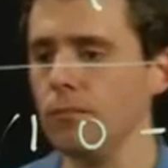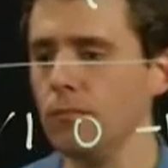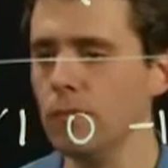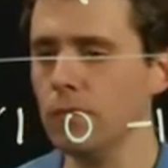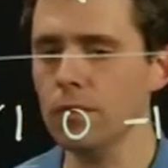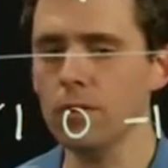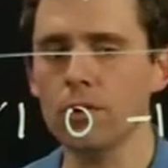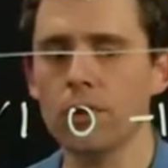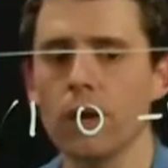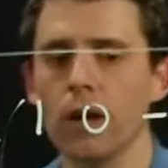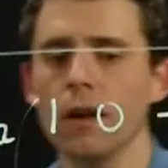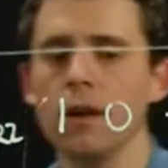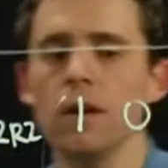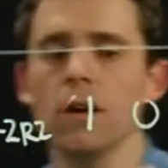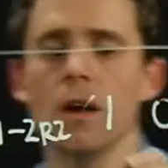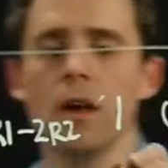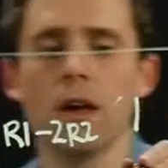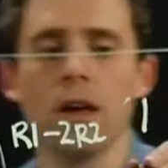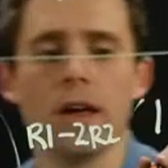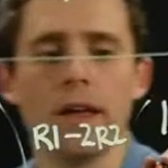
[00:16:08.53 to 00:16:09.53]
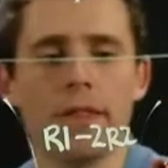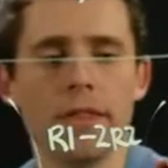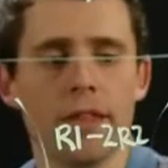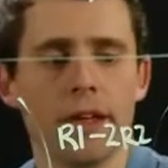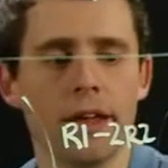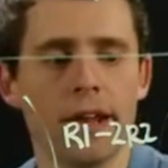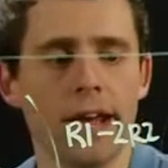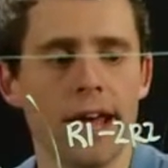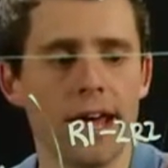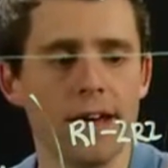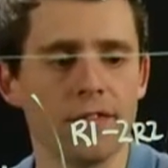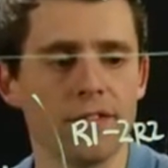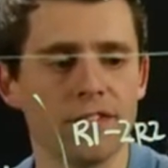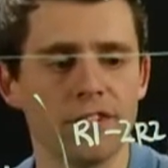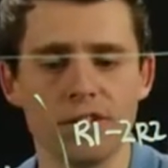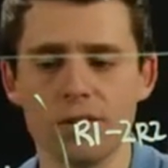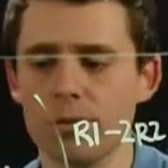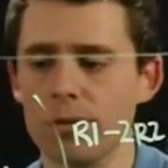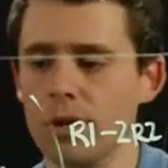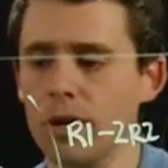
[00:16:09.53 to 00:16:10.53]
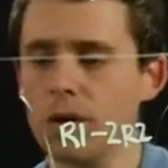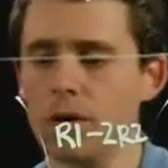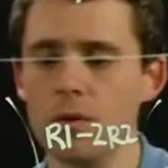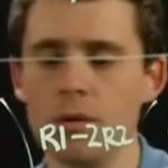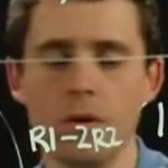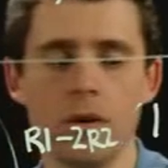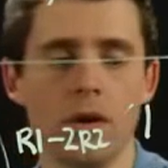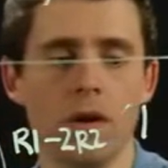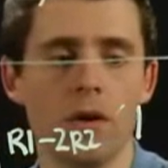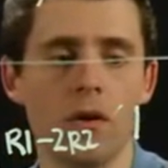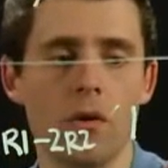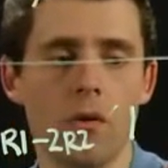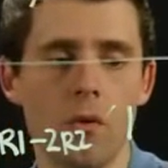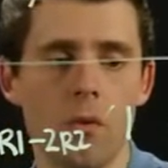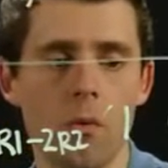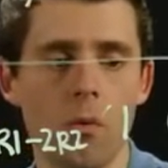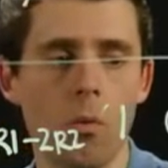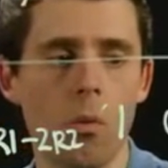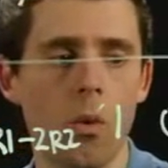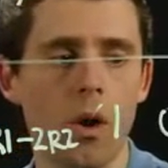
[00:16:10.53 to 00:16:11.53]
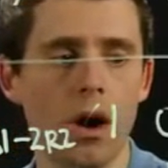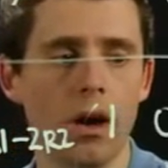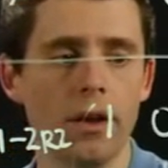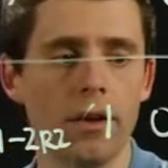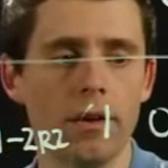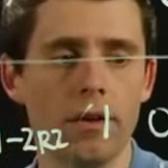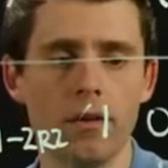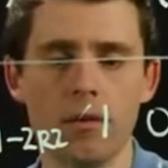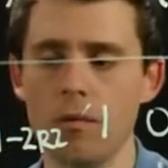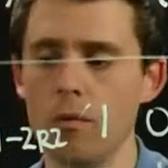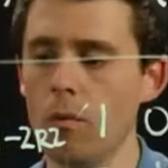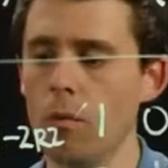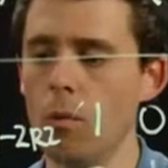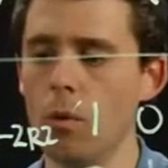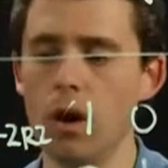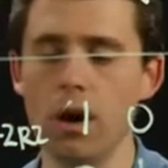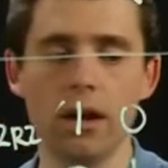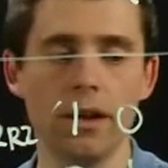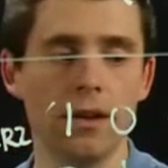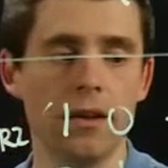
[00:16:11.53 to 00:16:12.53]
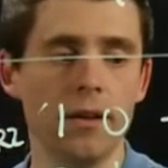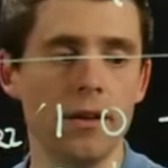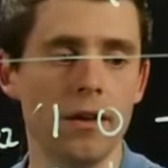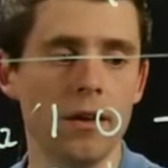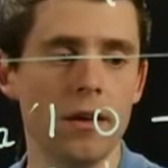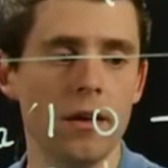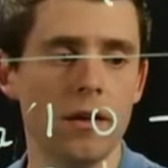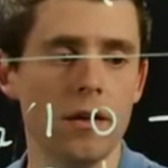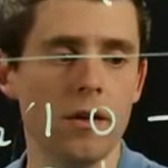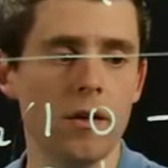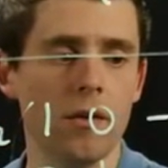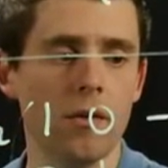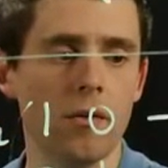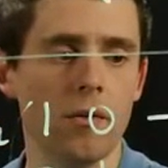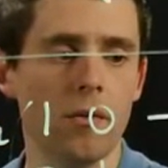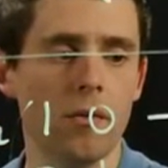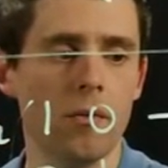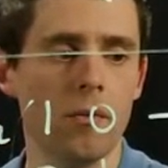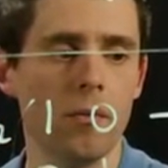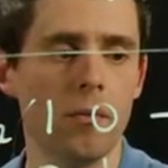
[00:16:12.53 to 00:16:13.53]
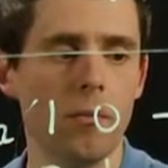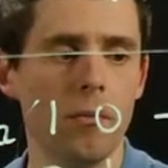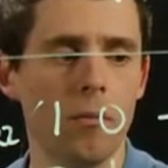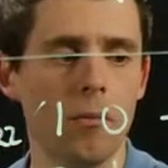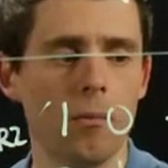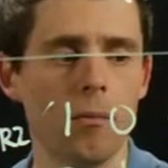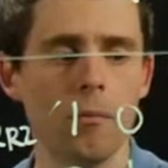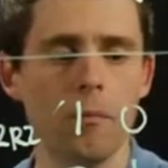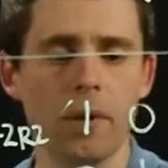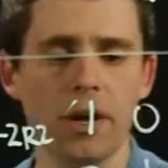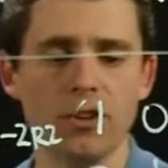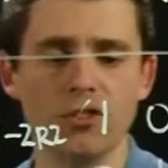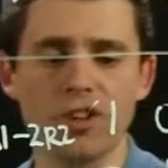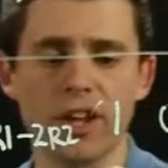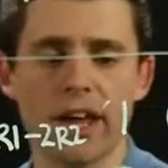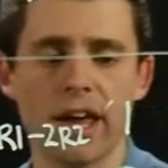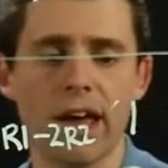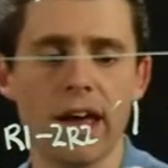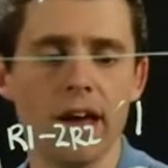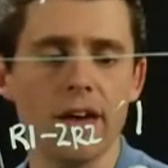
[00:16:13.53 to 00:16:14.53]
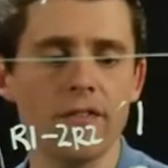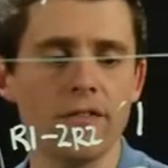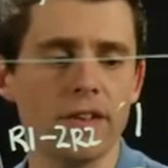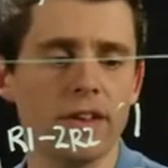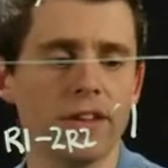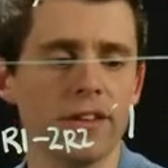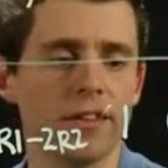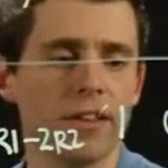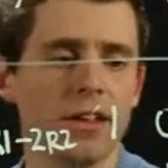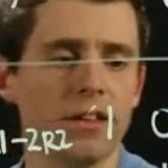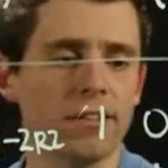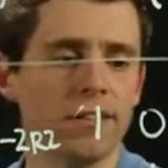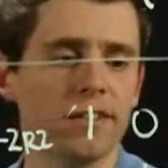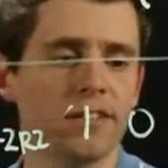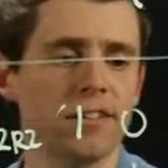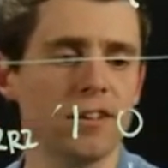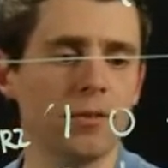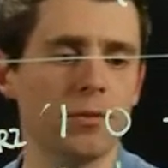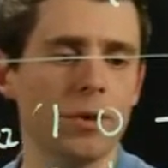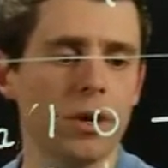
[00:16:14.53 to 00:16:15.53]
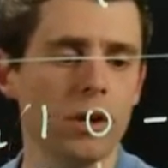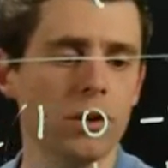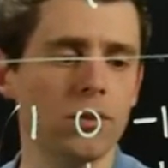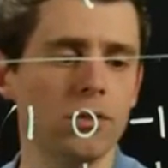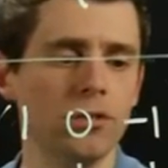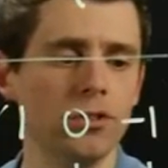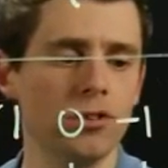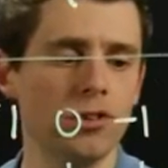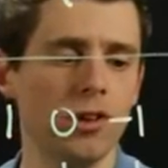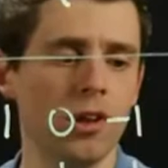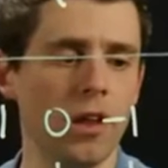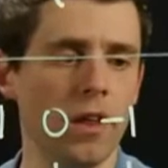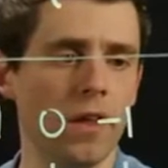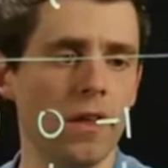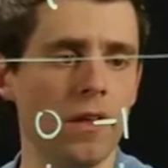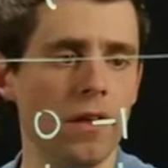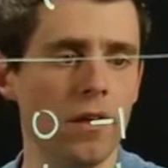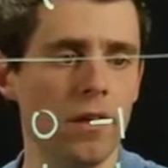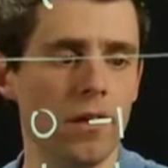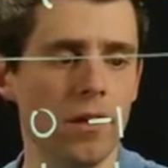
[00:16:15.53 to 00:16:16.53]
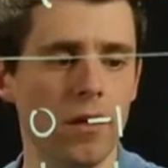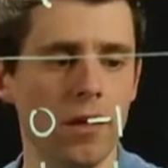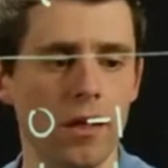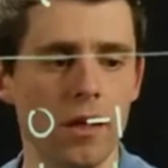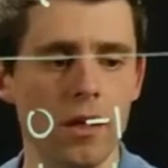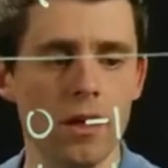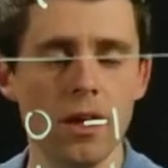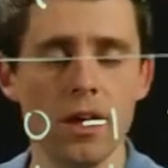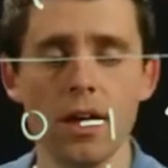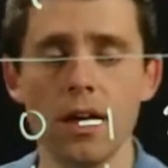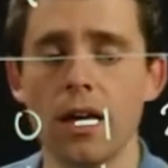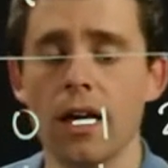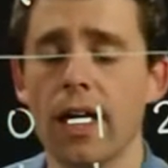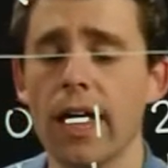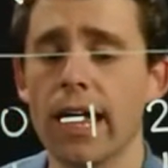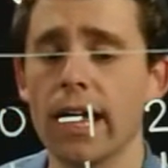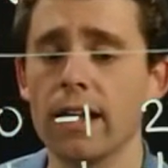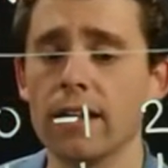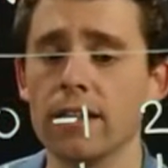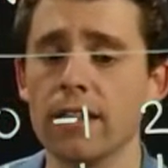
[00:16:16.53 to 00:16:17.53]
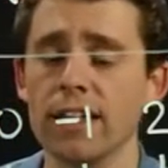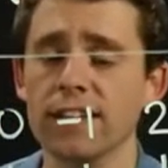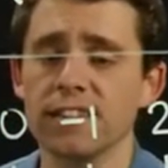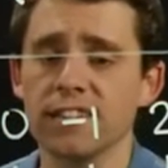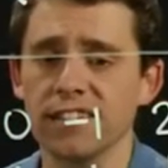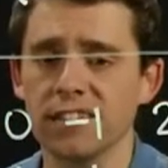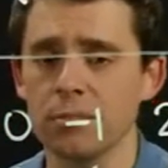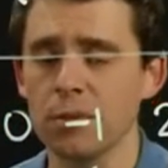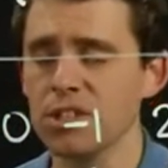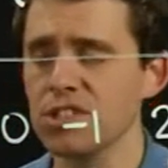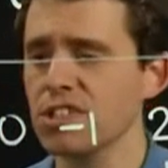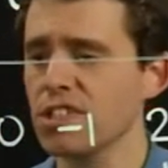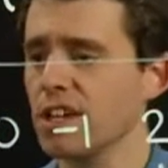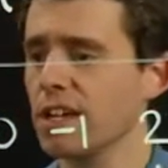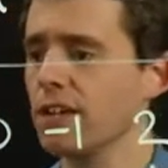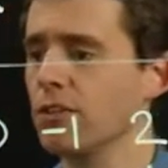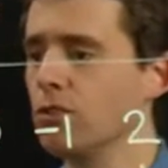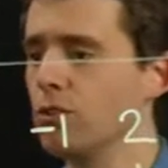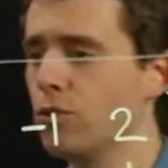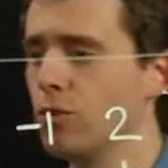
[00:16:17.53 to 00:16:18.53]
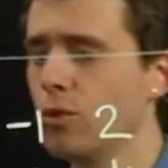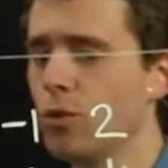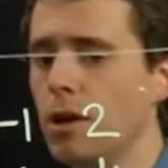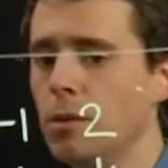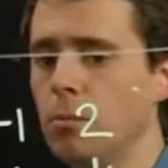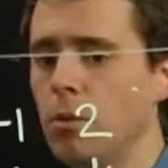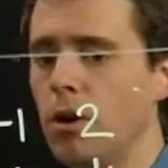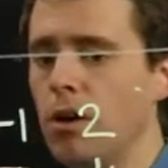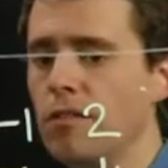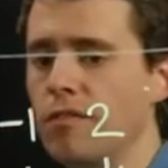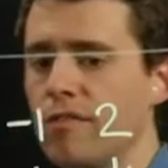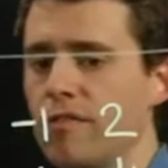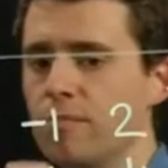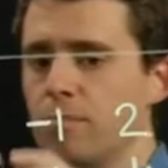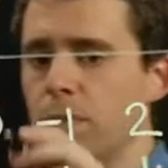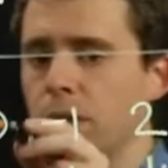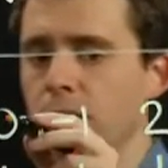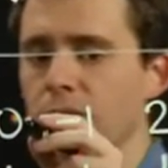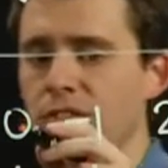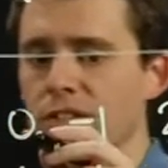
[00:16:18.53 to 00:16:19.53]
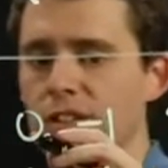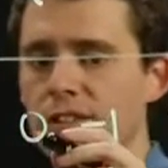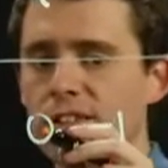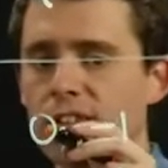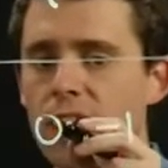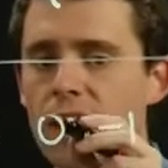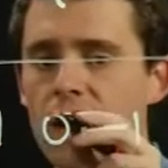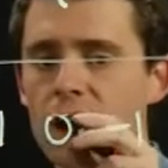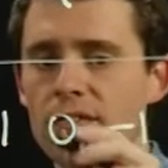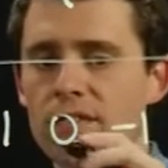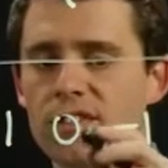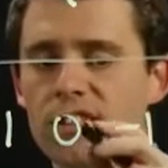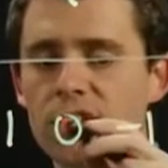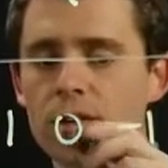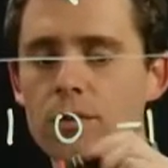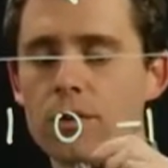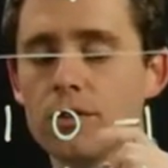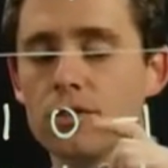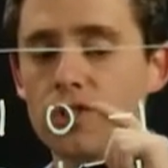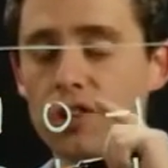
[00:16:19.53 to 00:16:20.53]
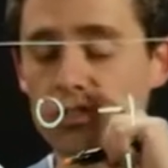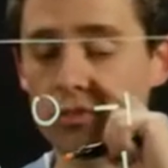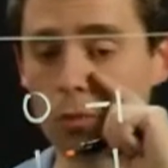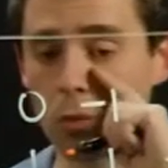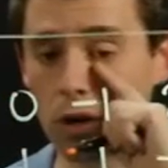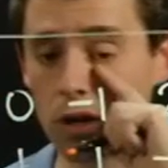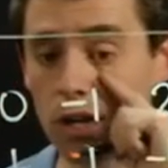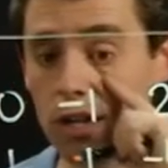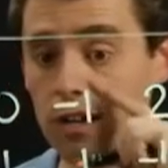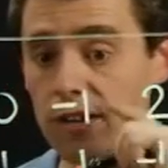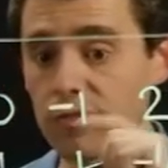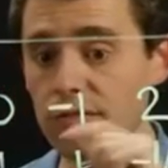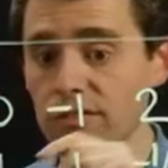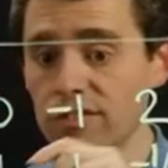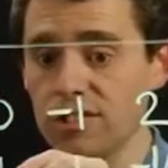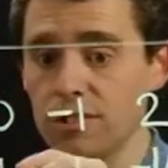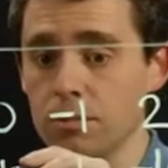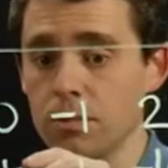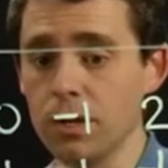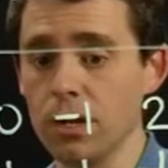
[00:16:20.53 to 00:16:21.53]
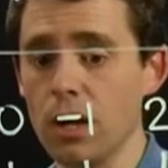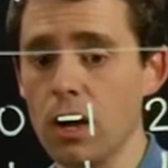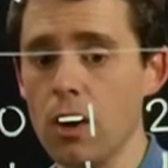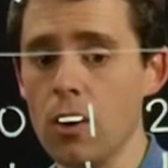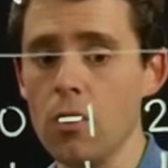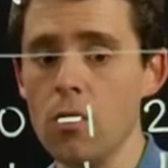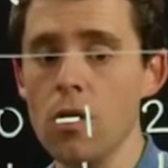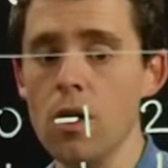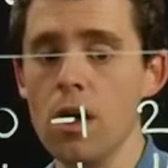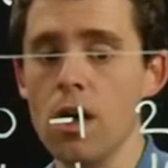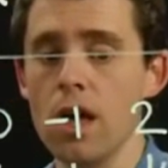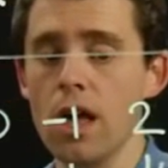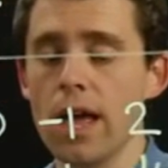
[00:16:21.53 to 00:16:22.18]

OK? And then I have 0, 1, 1, minus a half, and then zeros. And that's as much as I can do. Above pivots, I have zeros as well as below.